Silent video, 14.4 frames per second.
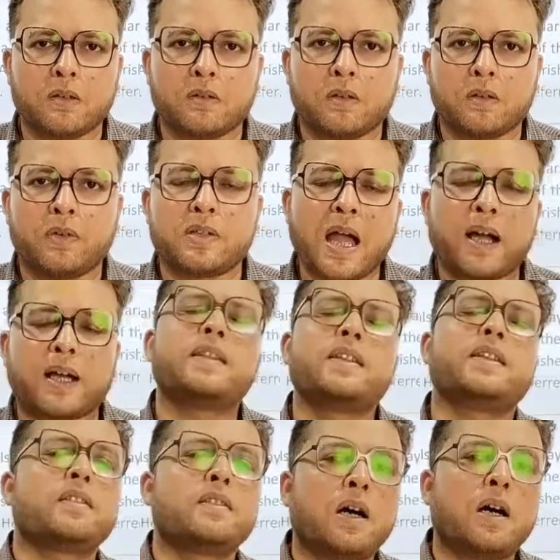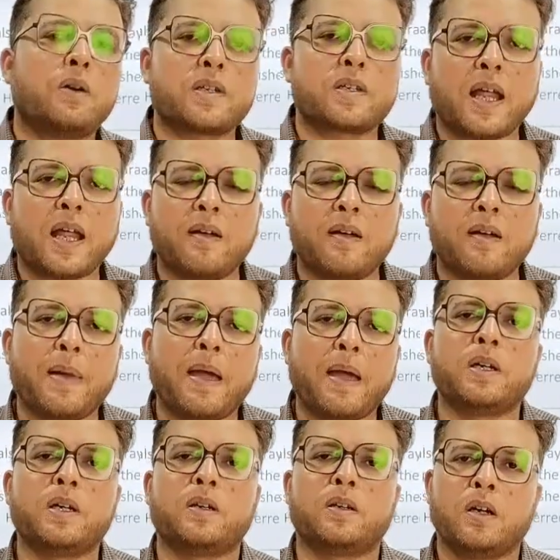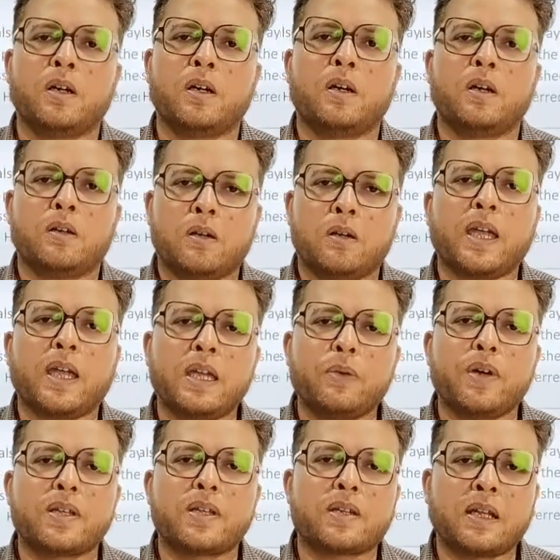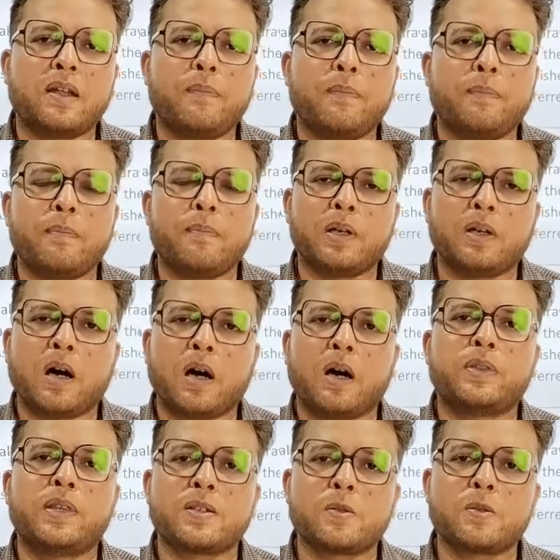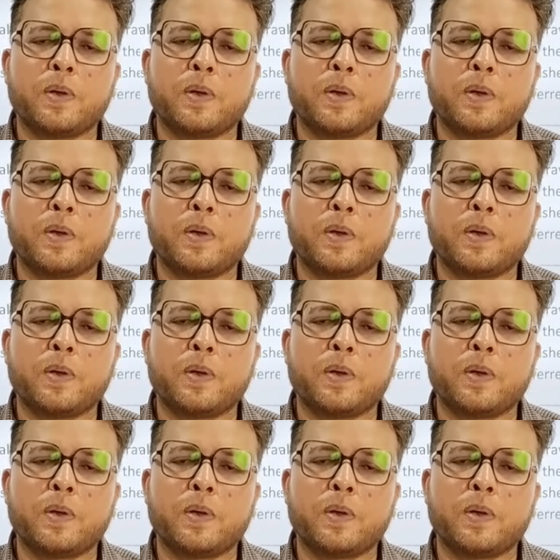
Vishakha Datta was another member. Okay, he was another member of this